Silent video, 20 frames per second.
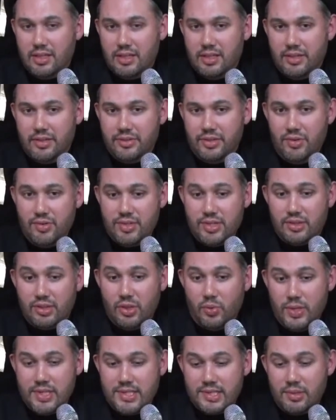There is a
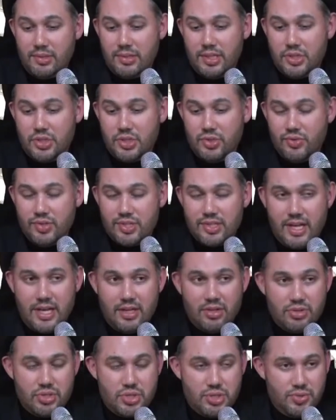tawassul that you recite on
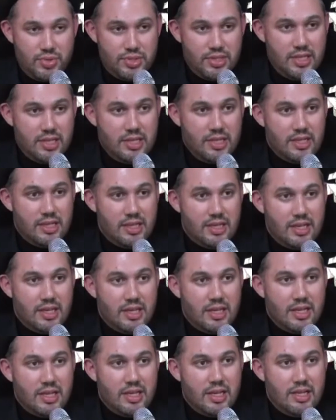Tuesday,
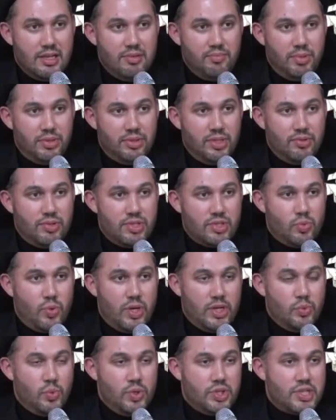but there is one
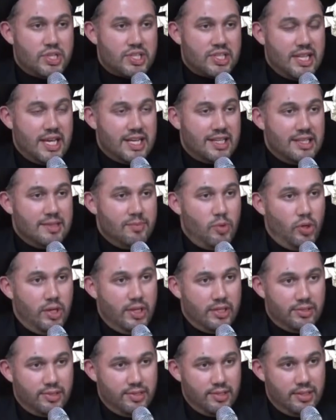which is slightly more
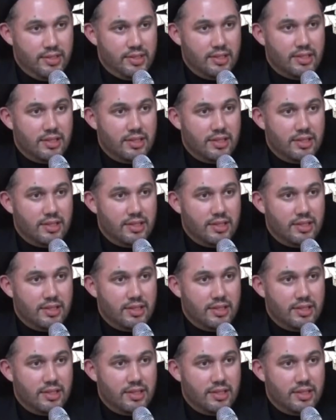lengthier.